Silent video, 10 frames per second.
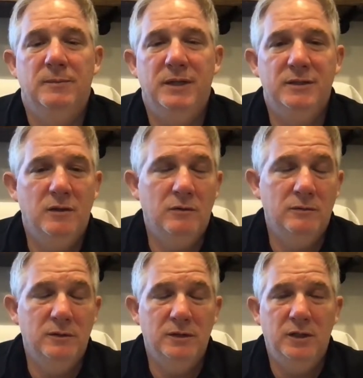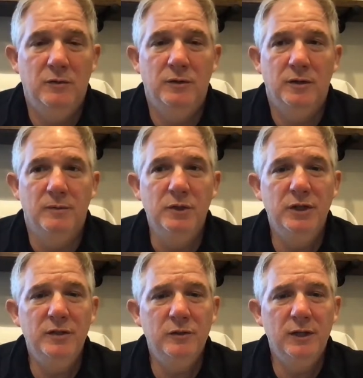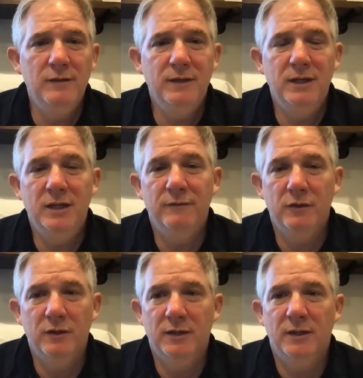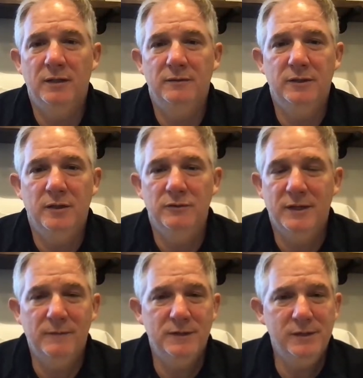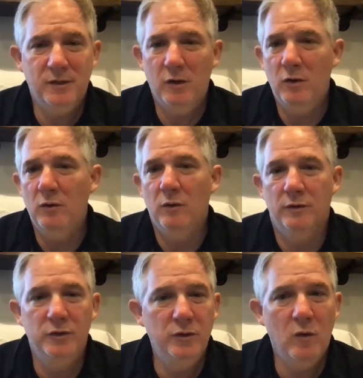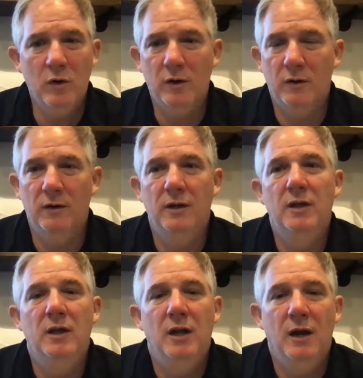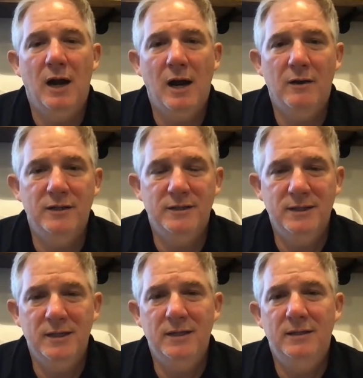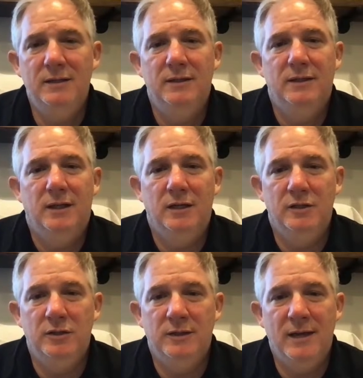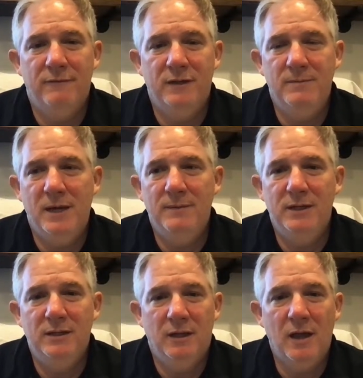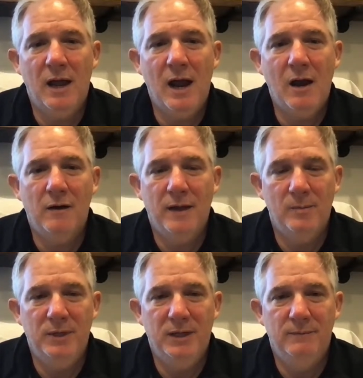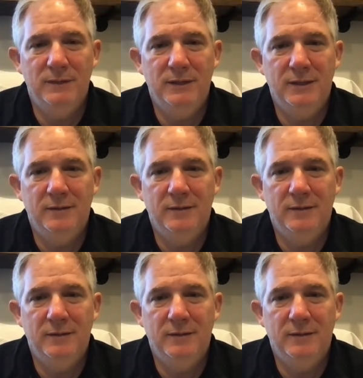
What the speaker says: Depends on, the community you live in. If you're in San Francisco or New York or a higher end city, that fee may be a lot higher, that PM.